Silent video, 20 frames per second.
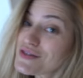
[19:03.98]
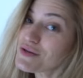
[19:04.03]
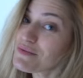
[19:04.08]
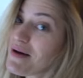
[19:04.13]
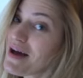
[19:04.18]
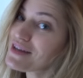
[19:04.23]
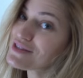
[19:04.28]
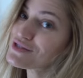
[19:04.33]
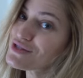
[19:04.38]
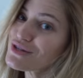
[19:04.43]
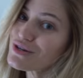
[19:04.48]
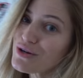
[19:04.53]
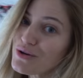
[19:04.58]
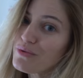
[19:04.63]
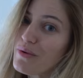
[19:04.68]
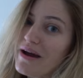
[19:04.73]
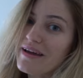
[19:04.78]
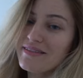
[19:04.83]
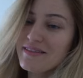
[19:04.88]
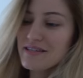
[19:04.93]
So mine took
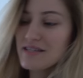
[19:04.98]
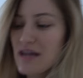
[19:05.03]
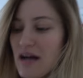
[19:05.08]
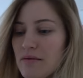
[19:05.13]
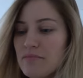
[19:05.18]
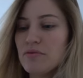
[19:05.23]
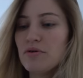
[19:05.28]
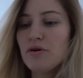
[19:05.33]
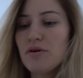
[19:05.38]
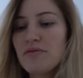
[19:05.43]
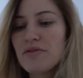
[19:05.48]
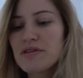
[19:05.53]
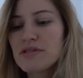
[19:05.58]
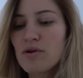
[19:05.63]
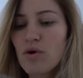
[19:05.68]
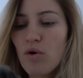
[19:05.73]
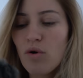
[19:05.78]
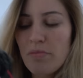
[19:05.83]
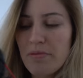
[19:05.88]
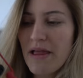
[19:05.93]
quite the tumble.
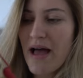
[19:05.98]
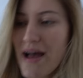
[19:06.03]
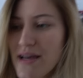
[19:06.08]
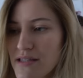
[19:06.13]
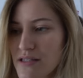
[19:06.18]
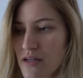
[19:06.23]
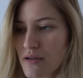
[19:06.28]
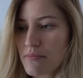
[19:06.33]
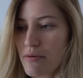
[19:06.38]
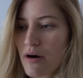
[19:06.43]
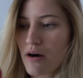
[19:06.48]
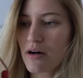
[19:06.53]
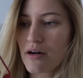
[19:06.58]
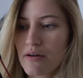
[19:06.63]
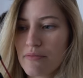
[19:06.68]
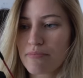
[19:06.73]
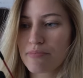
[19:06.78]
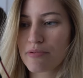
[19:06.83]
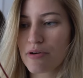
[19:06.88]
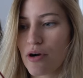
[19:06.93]
This whole plastic
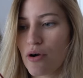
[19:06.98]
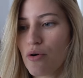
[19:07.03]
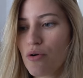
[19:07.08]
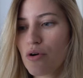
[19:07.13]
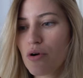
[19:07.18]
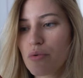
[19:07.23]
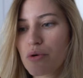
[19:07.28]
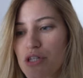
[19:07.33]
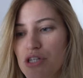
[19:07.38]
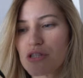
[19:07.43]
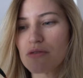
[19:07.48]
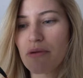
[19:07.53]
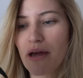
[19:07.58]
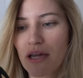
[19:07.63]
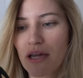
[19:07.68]
part broke, which the